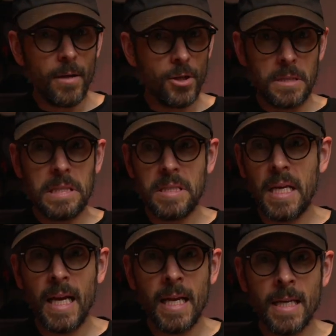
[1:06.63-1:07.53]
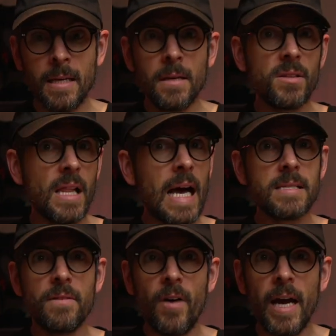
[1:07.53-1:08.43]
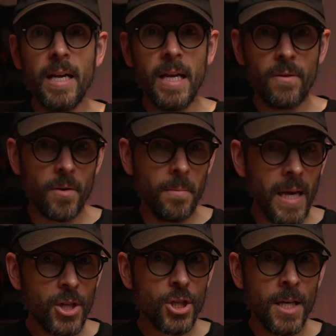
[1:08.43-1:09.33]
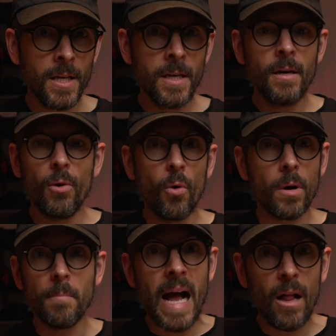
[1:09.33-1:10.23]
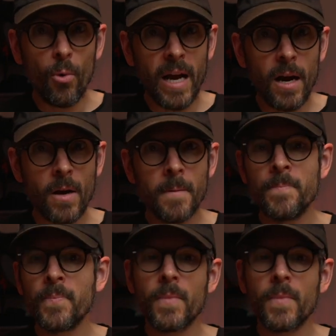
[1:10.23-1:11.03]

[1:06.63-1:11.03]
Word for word: could contain classified information or malware,